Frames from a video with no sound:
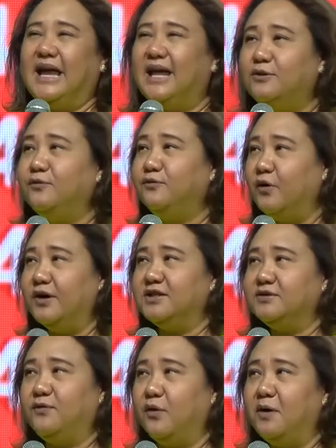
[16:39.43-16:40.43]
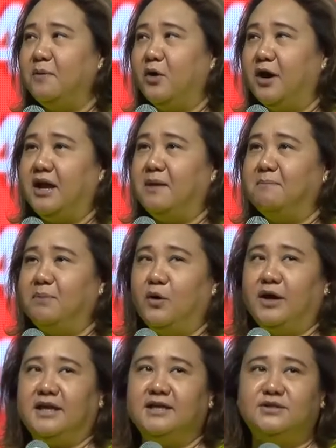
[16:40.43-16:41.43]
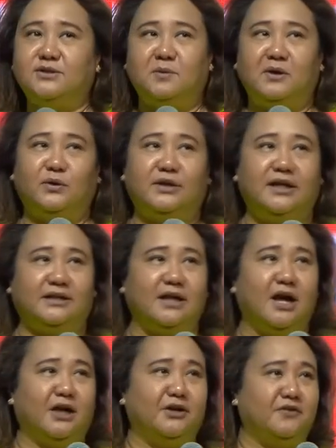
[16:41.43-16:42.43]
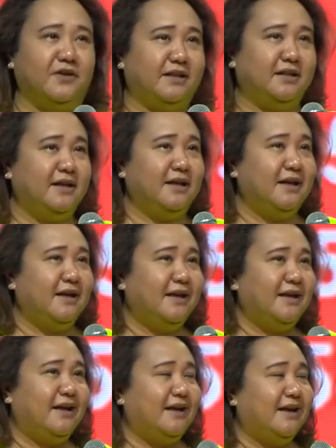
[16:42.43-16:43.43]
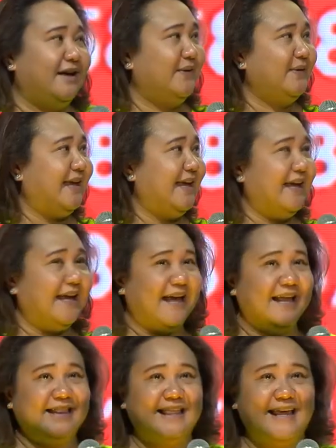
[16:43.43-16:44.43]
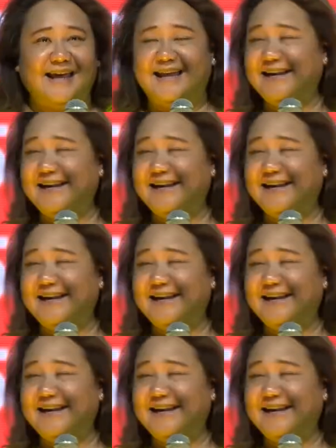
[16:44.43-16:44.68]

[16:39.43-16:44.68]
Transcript: I had to force 4 more employees so we could hit 100. Okay, and